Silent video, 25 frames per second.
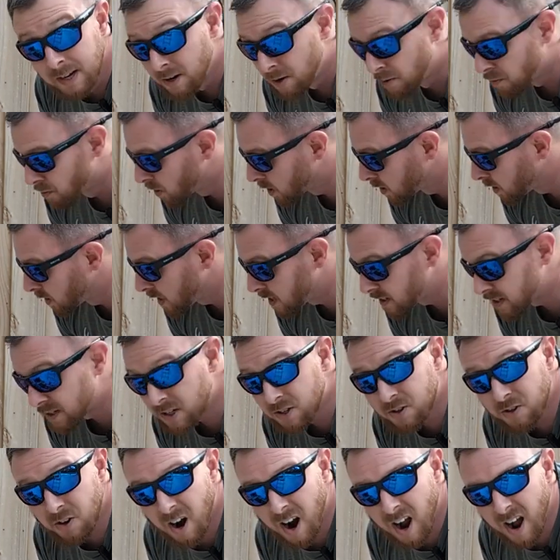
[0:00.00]
We're gonna let this
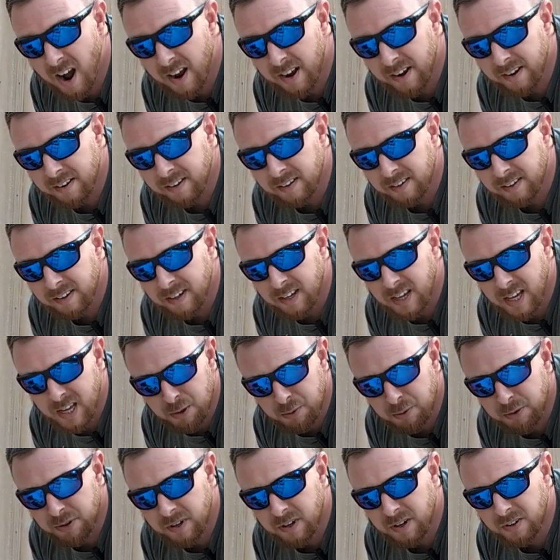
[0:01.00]
dry, hit it
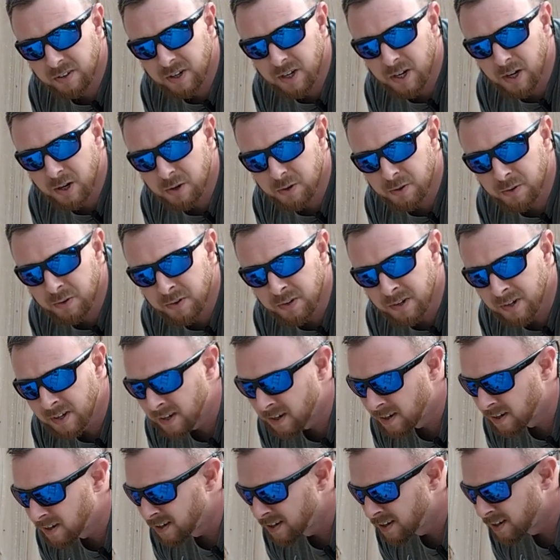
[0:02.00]
with another coat,
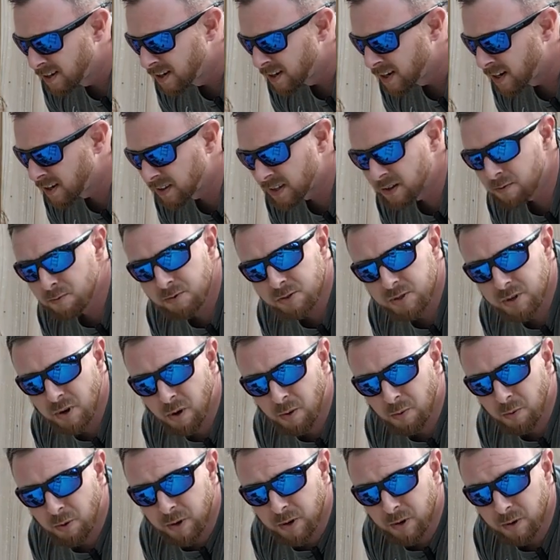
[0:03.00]
and then we'll
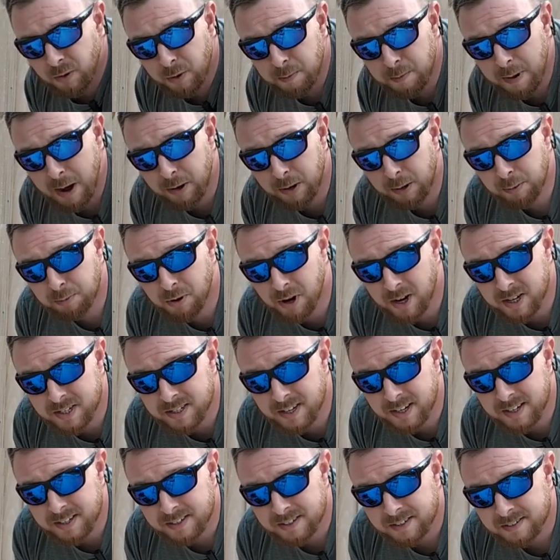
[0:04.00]
start working on the mounting
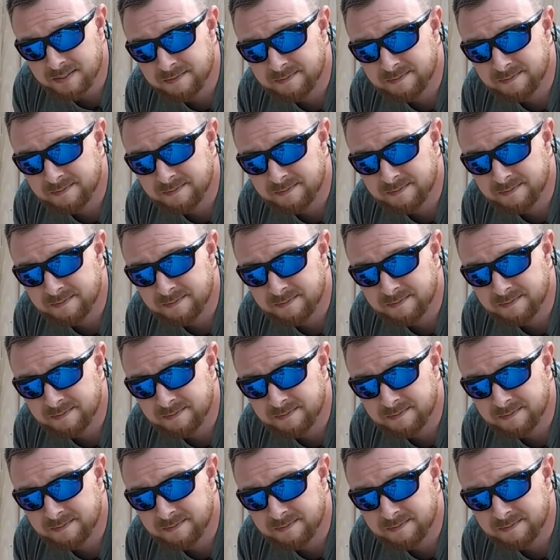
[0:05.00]
process.